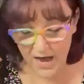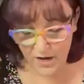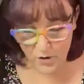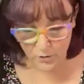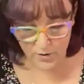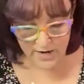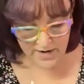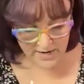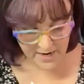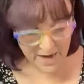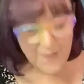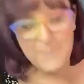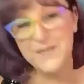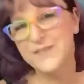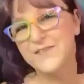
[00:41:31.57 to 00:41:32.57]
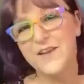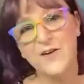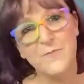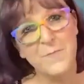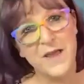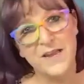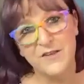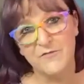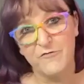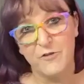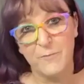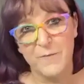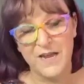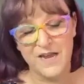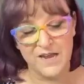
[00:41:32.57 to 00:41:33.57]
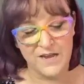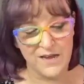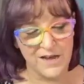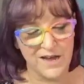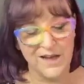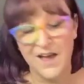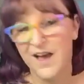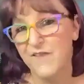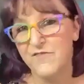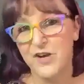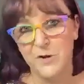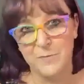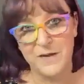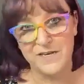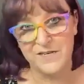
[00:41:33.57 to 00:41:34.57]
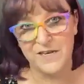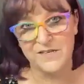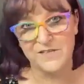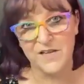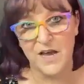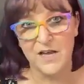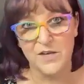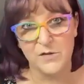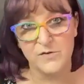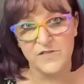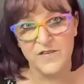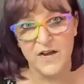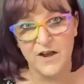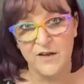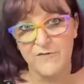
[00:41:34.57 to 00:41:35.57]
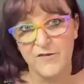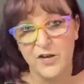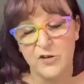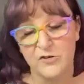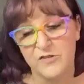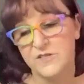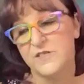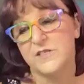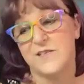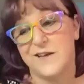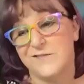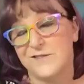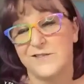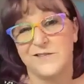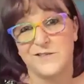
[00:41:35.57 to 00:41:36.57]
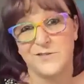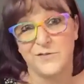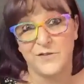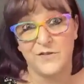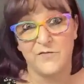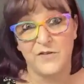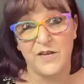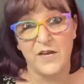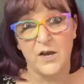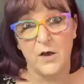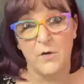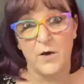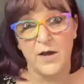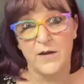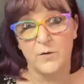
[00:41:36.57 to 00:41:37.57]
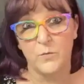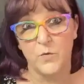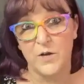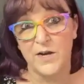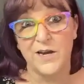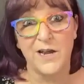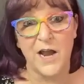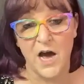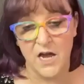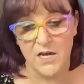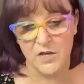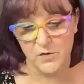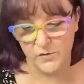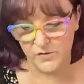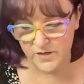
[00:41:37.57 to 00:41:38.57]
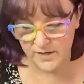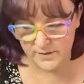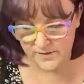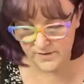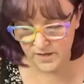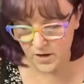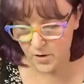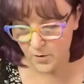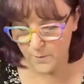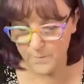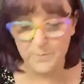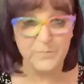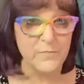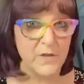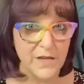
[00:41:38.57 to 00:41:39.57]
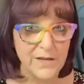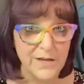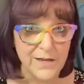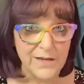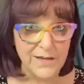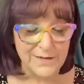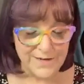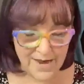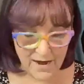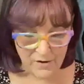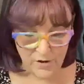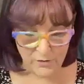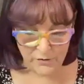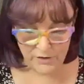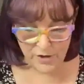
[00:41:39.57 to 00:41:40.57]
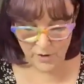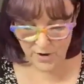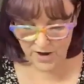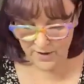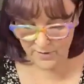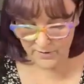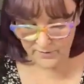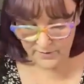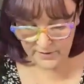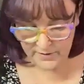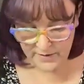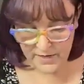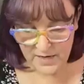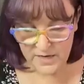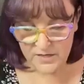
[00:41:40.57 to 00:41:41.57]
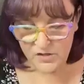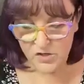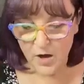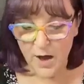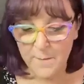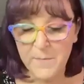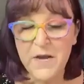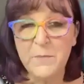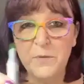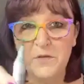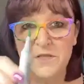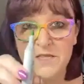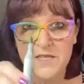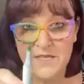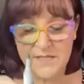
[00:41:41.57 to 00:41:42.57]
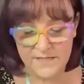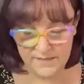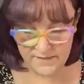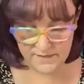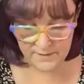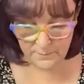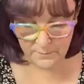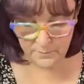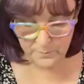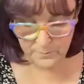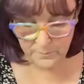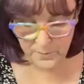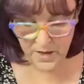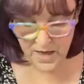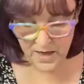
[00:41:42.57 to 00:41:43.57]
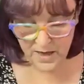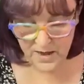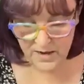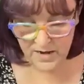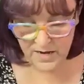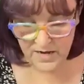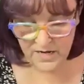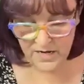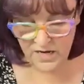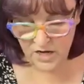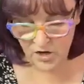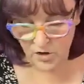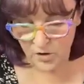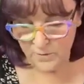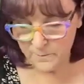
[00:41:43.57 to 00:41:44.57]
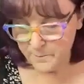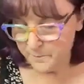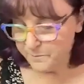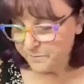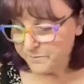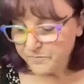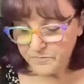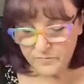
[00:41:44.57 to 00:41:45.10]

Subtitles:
I agree. I mean, Dale made it for me. I have it on my desk. I use it. I figured since I was doing the video, I didn't want to not use it. So now you'll know how. So I'm going to put this pen in here.